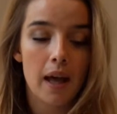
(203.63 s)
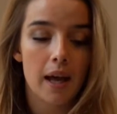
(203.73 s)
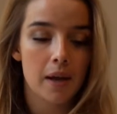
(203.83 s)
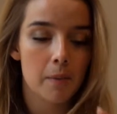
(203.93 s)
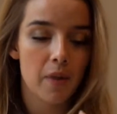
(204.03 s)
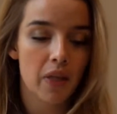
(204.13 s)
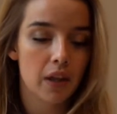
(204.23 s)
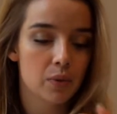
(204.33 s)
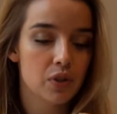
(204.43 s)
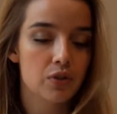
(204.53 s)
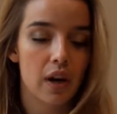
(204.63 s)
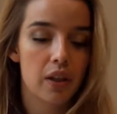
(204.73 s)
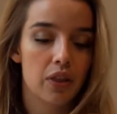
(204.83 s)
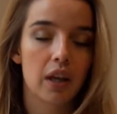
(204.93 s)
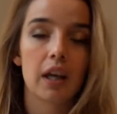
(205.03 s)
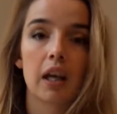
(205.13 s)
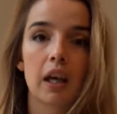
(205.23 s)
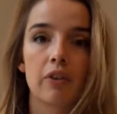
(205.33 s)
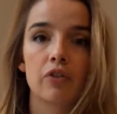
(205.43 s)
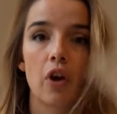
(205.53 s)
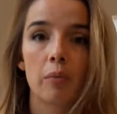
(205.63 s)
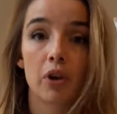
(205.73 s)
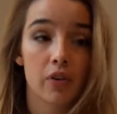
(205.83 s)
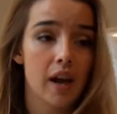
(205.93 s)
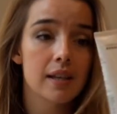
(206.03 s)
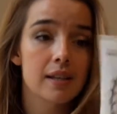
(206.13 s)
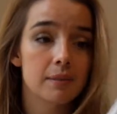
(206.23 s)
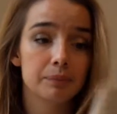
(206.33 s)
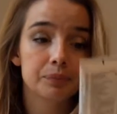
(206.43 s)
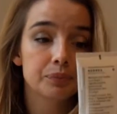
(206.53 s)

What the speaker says: And then I think it was great thinking from Caress.